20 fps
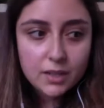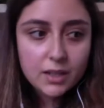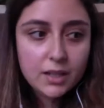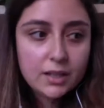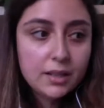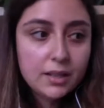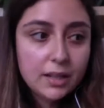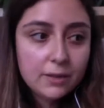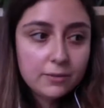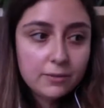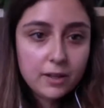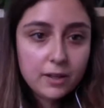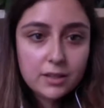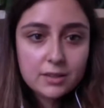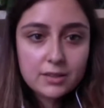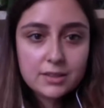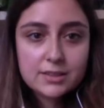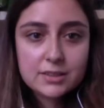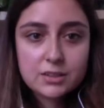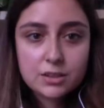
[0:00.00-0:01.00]
and I
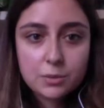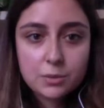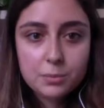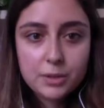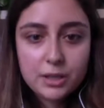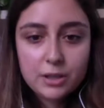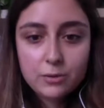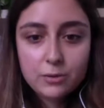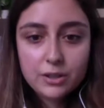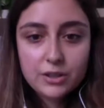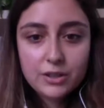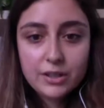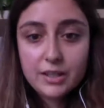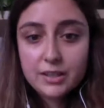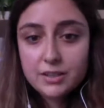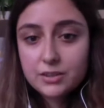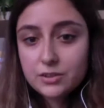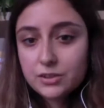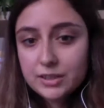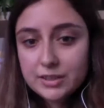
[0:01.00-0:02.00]
found this topic very
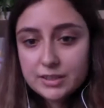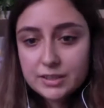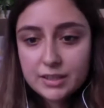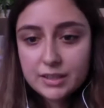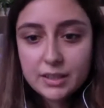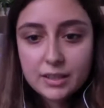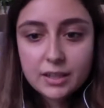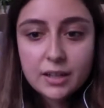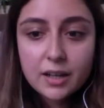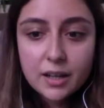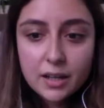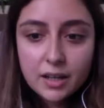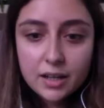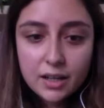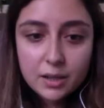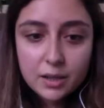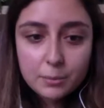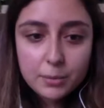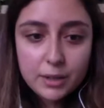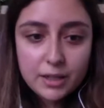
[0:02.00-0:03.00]
interesting,
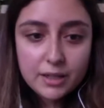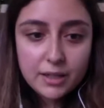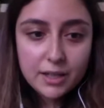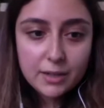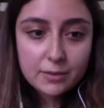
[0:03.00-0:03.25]
but I